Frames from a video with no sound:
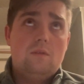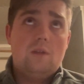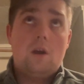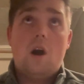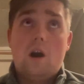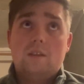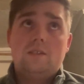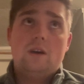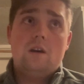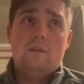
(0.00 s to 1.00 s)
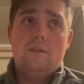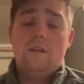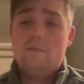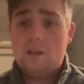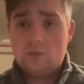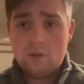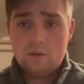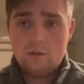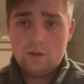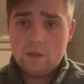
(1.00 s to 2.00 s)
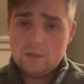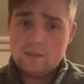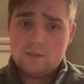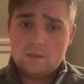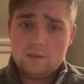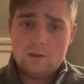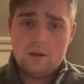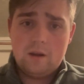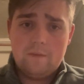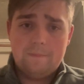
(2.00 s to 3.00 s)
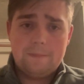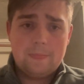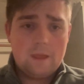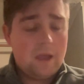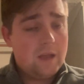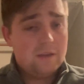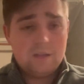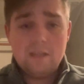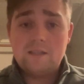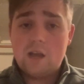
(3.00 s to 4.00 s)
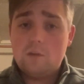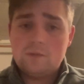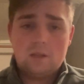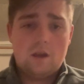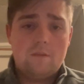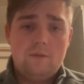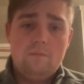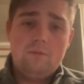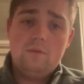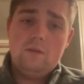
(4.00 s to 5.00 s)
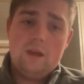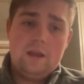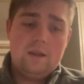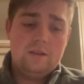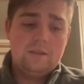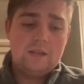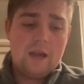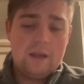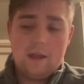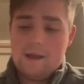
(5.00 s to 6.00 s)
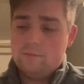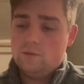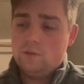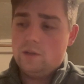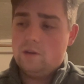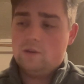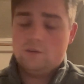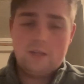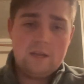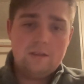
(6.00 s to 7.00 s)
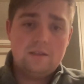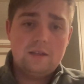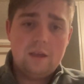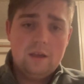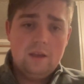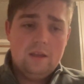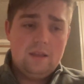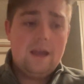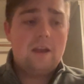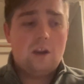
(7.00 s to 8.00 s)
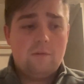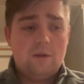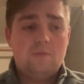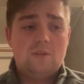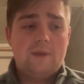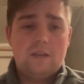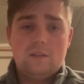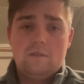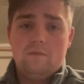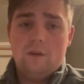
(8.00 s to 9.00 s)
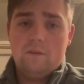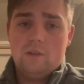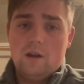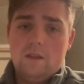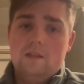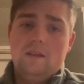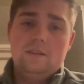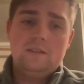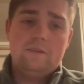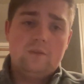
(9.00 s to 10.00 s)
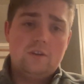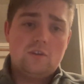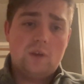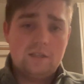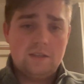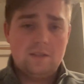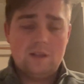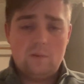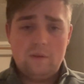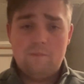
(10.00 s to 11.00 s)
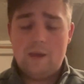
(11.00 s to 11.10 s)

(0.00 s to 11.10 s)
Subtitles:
the cost of innovation is. And it's helped a lot of people, and I absolutely understand the economic perspective of a lot of these different choices that we've